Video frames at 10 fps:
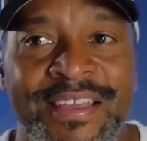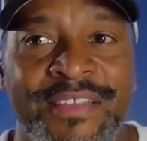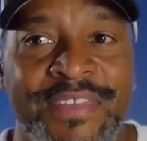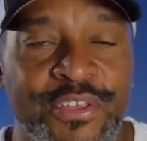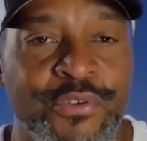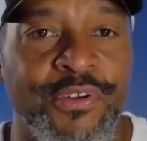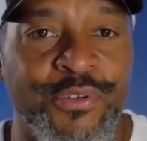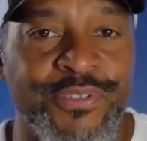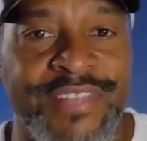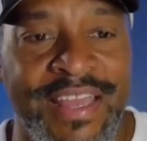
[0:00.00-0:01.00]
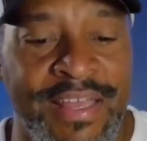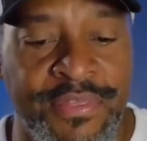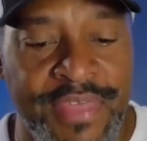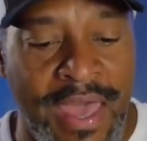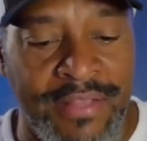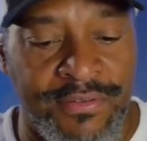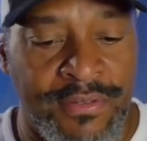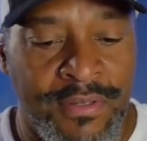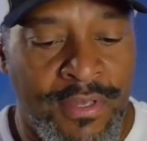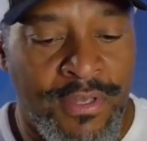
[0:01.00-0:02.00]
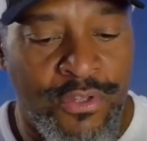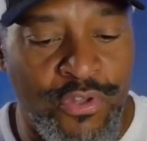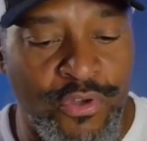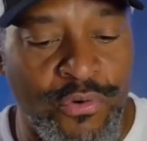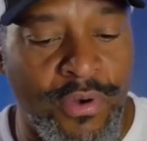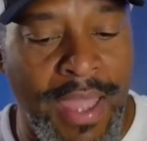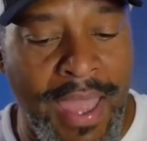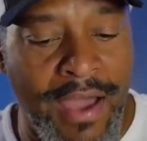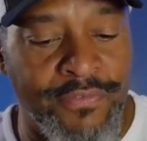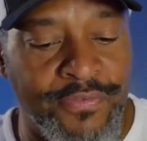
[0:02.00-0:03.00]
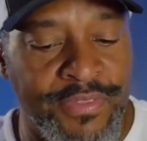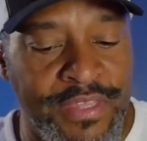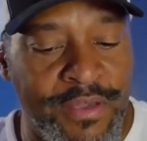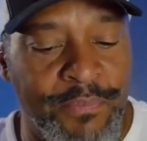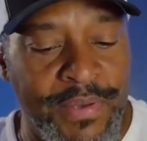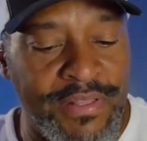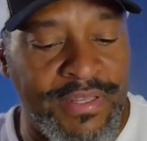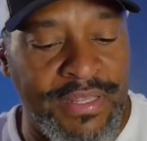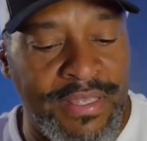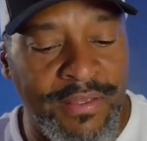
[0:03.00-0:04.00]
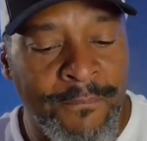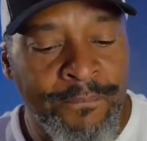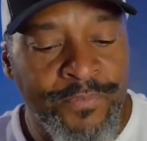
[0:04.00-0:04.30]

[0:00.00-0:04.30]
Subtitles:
that you understand that you have the ability